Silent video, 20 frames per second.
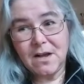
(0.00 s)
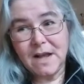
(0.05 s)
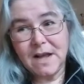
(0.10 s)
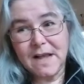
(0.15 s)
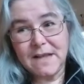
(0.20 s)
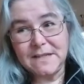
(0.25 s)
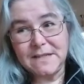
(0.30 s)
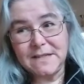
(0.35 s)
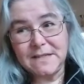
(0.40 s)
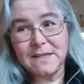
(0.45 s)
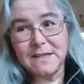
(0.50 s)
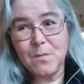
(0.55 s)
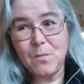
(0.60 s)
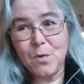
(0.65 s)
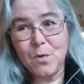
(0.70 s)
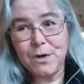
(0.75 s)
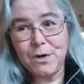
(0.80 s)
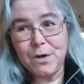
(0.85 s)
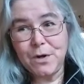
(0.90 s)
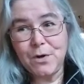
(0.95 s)
as
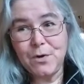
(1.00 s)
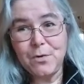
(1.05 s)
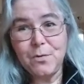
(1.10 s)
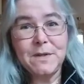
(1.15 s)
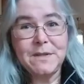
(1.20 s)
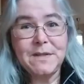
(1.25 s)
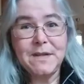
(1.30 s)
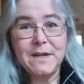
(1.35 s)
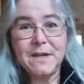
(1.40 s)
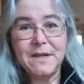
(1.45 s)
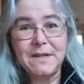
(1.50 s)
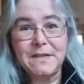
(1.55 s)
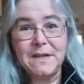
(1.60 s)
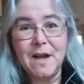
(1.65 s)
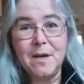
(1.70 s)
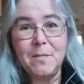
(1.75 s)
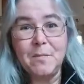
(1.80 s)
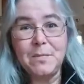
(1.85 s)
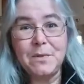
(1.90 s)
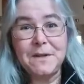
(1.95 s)
someone who is a
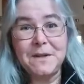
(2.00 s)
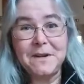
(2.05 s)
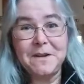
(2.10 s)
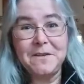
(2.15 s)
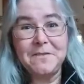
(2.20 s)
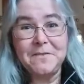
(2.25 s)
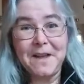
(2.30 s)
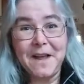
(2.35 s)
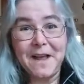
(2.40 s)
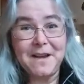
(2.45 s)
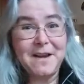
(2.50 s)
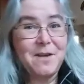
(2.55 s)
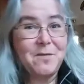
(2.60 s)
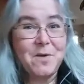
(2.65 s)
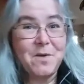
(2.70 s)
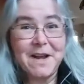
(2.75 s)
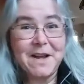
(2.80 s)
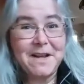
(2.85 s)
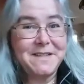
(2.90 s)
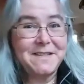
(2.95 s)
contemplative
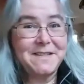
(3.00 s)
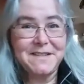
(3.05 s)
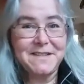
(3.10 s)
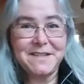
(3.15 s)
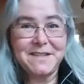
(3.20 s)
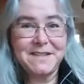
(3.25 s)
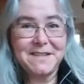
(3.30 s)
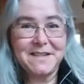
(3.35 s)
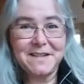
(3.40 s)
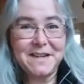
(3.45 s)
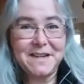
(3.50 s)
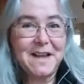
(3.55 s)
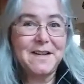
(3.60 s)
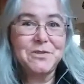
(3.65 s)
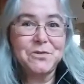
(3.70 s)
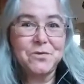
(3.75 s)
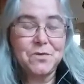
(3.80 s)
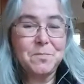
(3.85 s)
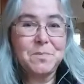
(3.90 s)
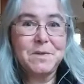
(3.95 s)
anyway, it's just a
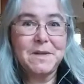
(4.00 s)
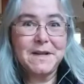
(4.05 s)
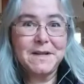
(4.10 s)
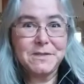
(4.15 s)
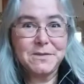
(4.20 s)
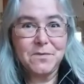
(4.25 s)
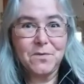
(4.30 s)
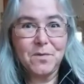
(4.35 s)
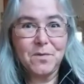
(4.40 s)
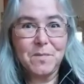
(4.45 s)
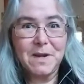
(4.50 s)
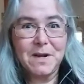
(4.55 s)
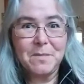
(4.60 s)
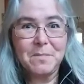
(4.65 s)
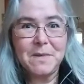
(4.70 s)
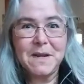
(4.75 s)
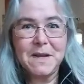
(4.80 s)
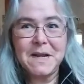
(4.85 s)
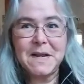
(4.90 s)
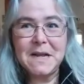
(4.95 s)
natural place for me to
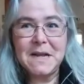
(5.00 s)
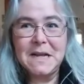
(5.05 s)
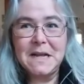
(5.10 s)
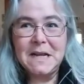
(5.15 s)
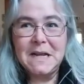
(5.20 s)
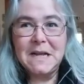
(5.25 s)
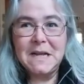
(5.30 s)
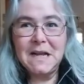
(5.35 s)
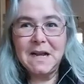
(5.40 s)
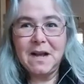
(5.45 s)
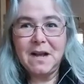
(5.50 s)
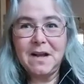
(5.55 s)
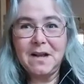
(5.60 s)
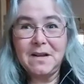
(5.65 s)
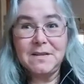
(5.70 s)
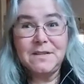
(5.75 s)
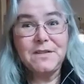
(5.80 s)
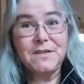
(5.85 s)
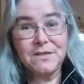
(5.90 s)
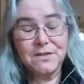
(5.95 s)
be.
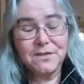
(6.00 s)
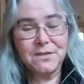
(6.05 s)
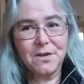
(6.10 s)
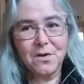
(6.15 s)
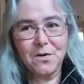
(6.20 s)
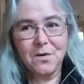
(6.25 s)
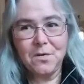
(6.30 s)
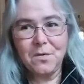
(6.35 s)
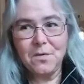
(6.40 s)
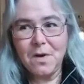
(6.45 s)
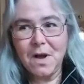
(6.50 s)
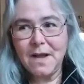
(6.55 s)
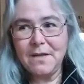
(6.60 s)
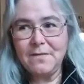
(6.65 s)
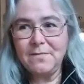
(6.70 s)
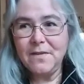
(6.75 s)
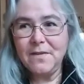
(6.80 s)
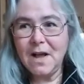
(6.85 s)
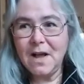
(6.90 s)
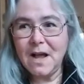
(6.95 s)
So
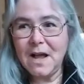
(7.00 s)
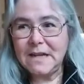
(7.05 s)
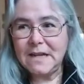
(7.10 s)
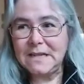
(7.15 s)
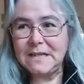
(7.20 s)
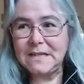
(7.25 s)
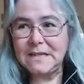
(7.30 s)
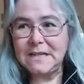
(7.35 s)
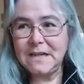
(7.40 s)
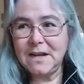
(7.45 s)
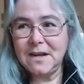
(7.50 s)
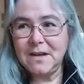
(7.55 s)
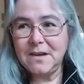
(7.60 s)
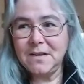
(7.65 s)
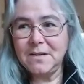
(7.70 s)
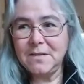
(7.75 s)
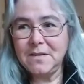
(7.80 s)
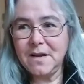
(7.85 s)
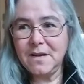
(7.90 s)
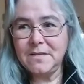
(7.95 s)
I've got,
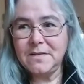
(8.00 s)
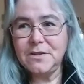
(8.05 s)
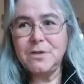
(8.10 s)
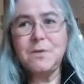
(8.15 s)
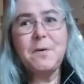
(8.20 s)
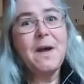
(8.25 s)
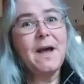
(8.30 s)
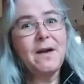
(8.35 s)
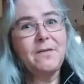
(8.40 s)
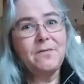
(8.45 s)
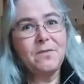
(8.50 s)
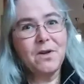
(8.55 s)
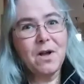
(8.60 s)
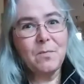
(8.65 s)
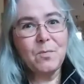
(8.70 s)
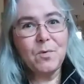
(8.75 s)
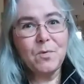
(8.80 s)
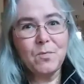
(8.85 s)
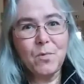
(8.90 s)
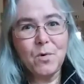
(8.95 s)
I do have a
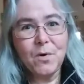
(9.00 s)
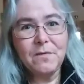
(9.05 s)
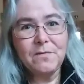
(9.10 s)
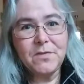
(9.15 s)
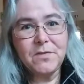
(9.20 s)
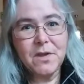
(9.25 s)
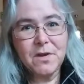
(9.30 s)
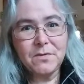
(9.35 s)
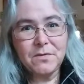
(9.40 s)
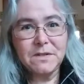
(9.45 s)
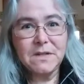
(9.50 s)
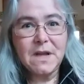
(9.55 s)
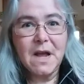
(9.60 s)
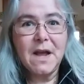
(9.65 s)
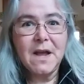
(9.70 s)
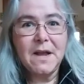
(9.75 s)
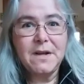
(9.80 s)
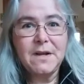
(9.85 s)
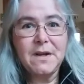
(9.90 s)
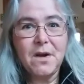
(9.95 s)
couple more of those
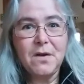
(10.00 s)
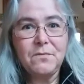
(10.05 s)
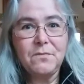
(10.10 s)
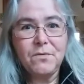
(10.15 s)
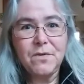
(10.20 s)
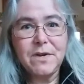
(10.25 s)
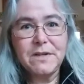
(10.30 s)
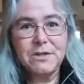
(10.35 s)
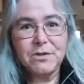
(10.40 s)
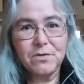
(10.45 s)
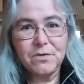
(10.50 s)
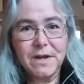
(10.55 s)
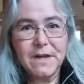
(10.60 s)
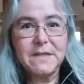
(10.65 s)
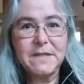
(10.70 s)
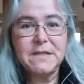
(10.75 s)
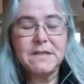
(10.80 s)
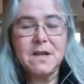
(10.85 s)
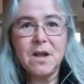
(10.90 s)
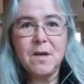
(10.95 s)
kind of
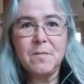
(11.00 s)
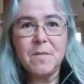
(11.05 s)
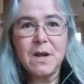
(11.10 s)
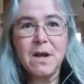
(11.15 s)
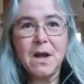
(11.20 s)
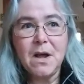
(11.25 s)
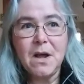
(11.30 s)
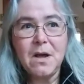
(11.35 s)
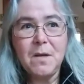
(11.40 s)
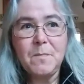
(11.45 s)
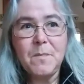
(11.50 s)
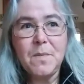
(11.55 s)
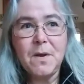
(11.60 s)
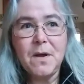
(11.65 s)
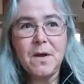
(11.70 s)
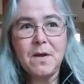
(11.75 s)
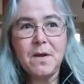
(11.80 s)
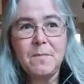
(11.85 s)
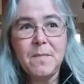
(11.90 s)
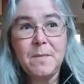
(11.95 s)
retreats coming up.
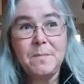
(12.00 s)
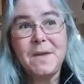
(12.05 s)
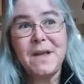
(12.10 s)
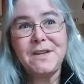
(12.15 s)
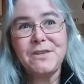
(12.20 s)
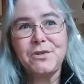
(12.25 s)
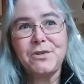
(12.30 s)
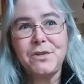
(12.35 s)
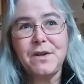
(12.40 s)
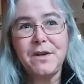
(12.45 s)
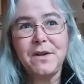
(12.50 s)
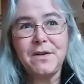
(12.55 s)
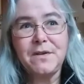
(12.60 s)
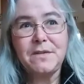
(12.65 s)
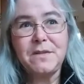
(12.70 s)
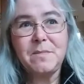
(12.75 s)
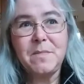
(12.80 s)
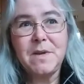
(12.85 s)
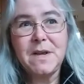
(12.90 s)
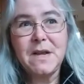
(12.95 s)
I'm actually going
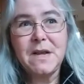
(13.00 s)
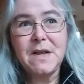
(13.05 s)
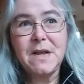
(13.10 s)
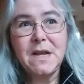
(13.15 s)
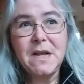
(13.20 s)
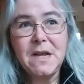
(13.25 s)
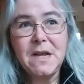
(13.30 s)
to be